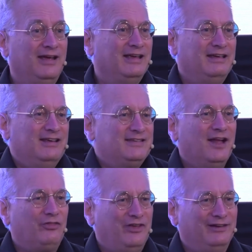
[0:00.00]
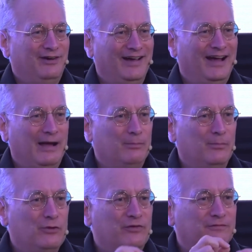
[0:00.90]
It's nothing, right? I'm
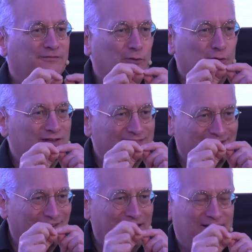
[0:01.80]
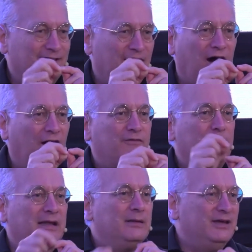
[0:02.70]
moving forward half a
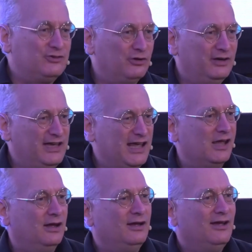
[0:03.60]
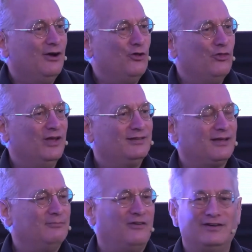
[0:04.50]
millimeter a year on this.
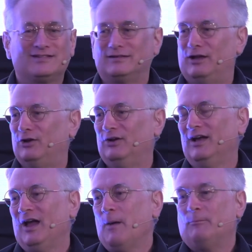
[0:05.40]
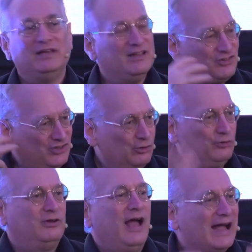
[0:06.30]
I'm very slow. But it's still
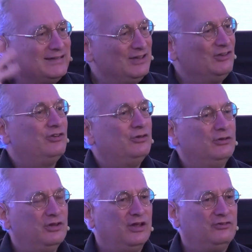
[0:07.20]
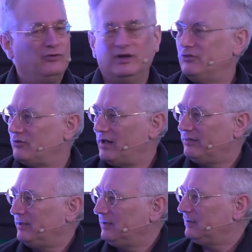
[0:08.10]
adding to it. So I
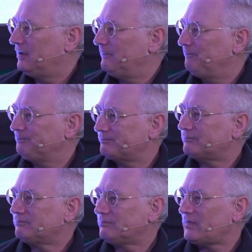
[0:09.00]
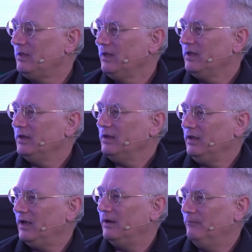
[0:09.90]
think,
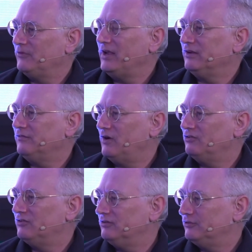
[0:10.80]
yeah, take advantage.